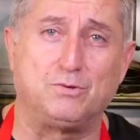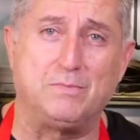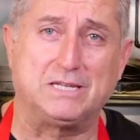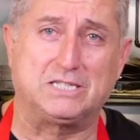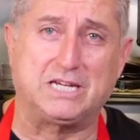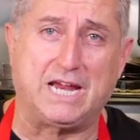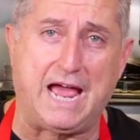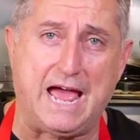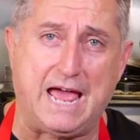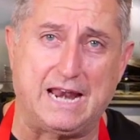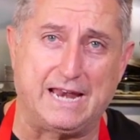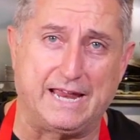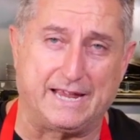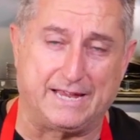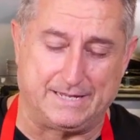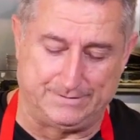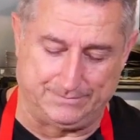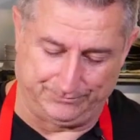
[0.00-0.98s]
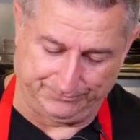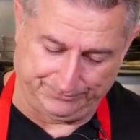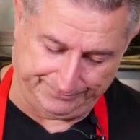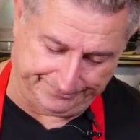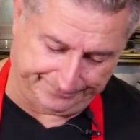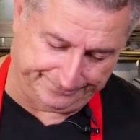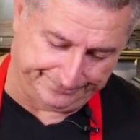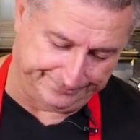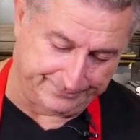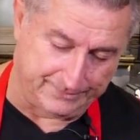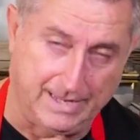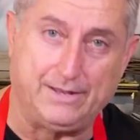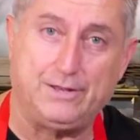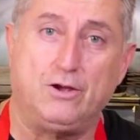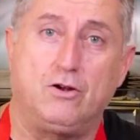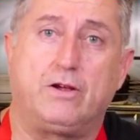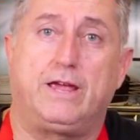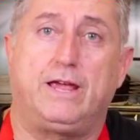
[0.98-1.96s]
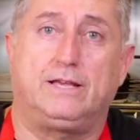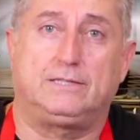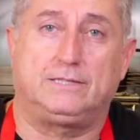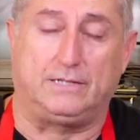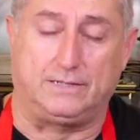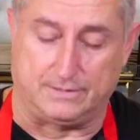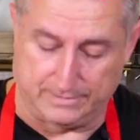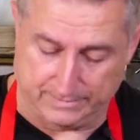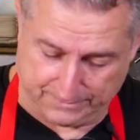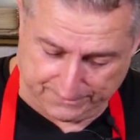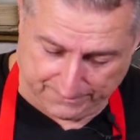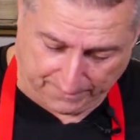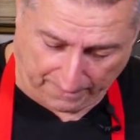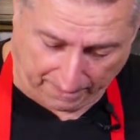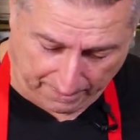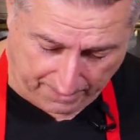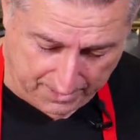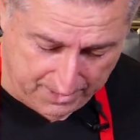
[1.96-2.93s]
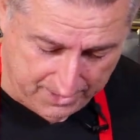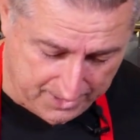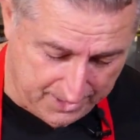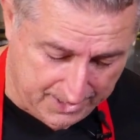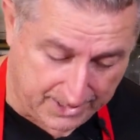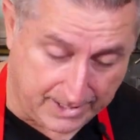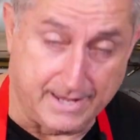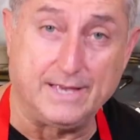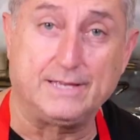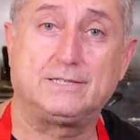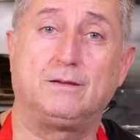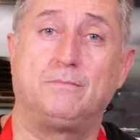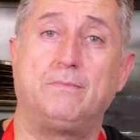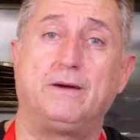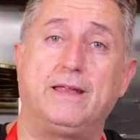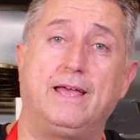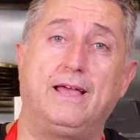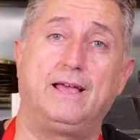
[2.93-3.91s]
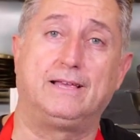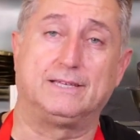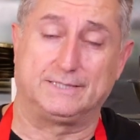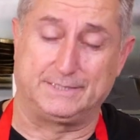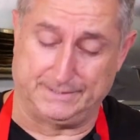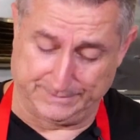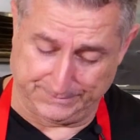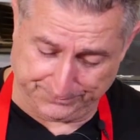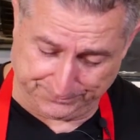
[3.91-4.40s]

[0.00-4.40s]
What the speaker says: too much garlic. I don't kiss her. Kiss somebody else.